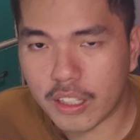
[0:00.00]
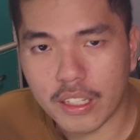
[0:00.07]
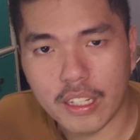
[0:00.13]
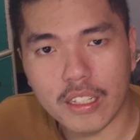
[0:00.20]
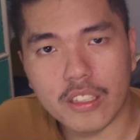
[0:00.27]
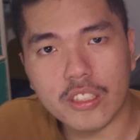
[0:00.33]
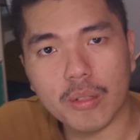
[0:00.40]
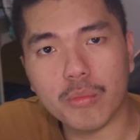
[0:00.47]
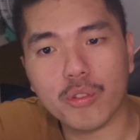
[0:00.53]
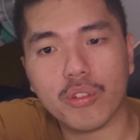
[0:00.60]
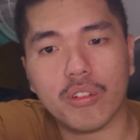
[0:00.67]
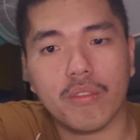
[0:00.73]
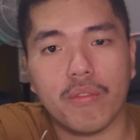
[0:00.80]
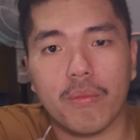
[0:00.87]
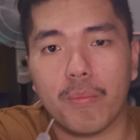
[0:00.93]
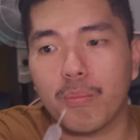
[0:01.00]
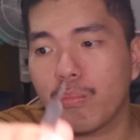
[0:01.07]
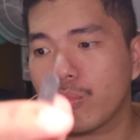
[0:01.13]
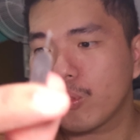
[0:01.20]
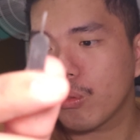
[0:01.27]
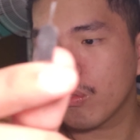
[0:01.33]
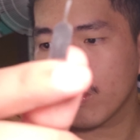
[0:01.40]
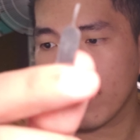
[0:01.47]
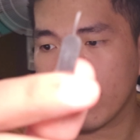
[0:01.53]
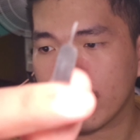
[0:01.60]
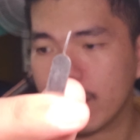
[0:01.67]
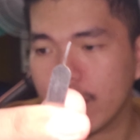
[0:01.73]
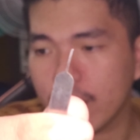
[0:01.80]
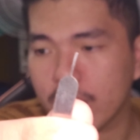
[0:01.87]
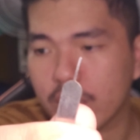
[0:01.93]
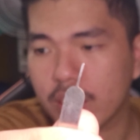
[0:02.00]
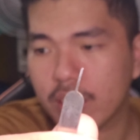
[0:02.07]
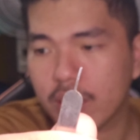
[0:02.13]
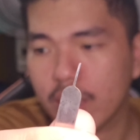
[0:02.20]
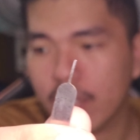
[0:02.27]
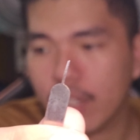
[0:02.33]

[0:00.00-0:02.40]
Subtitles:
need some sort of tool like this.